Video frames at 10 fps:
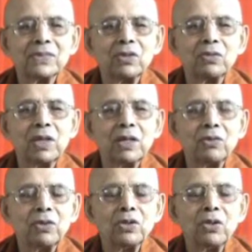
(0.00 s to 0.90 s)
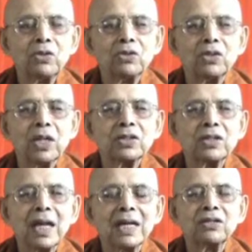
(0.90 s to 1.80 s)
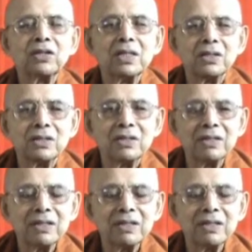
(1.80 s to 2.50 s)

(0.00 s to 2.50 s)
We don't just exist.